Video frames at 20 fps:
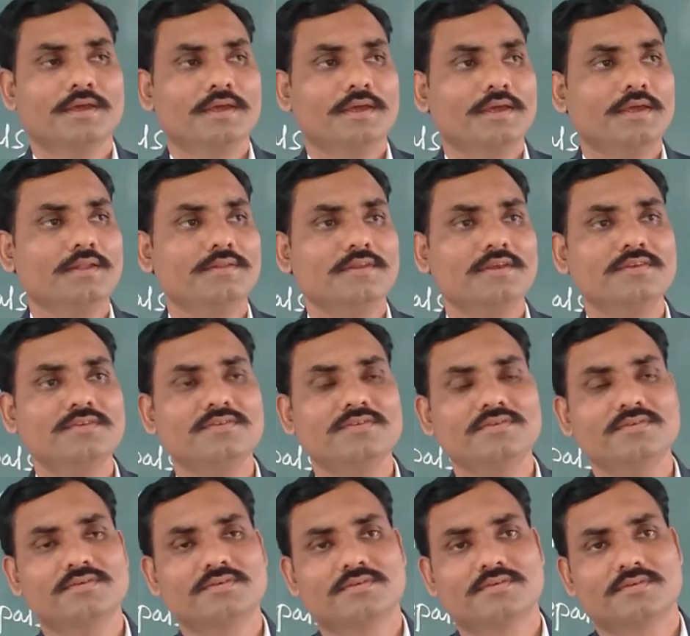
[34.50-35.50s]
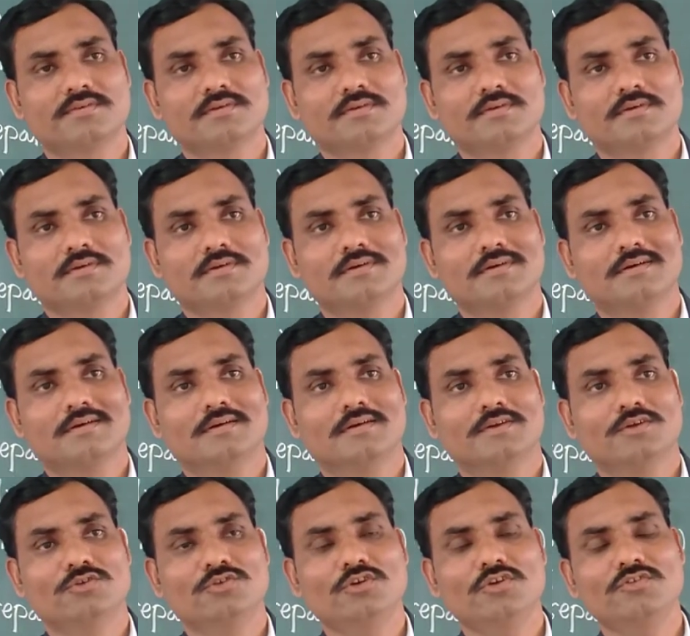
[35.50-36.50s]
In this
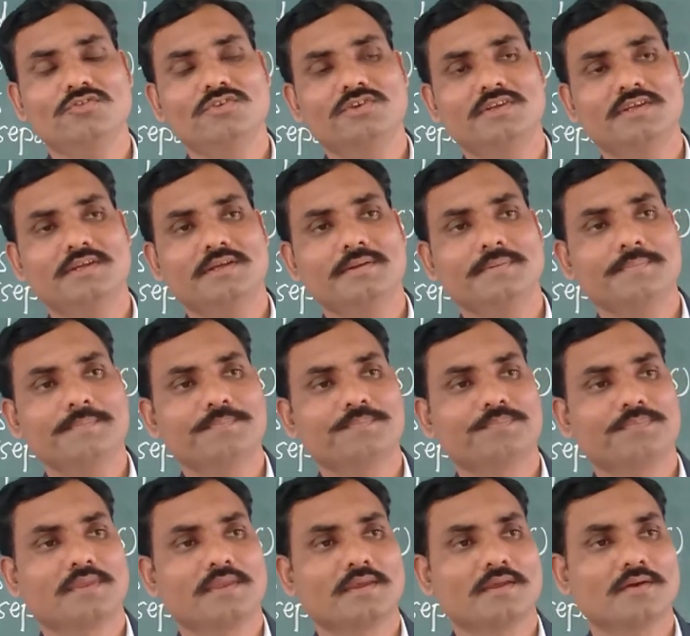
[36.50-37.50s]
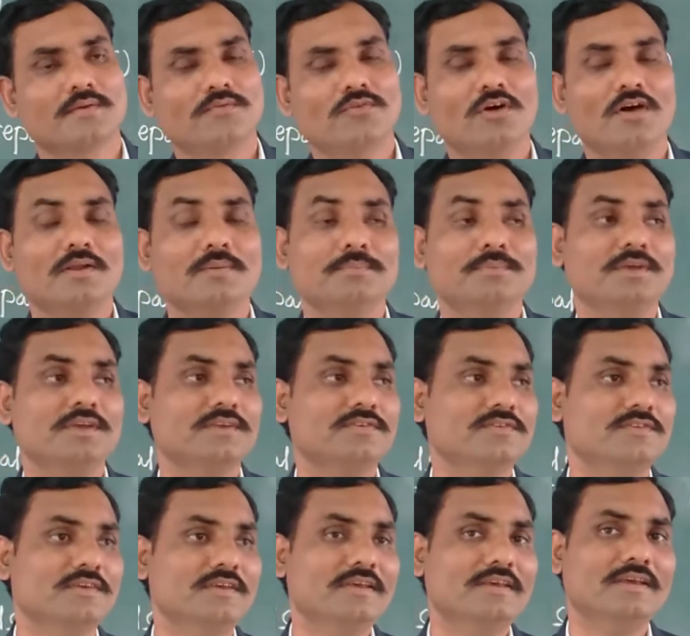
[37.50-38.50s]
university, for
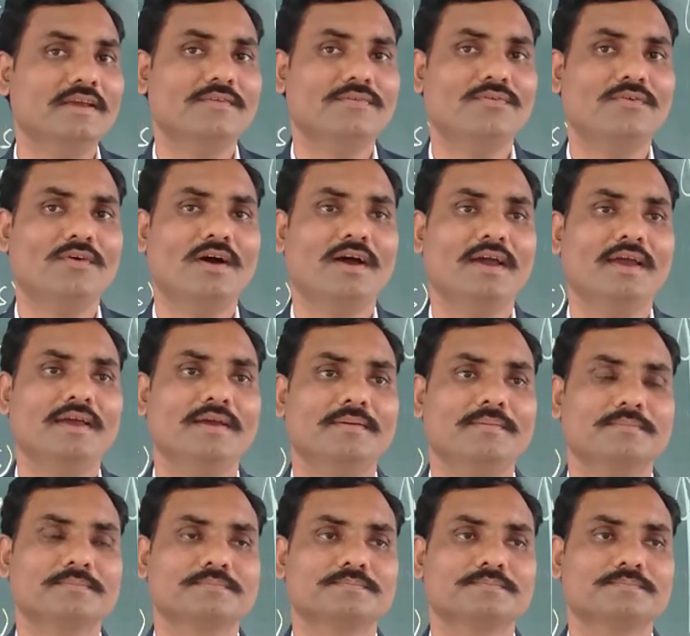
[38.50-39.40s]
BSc FY,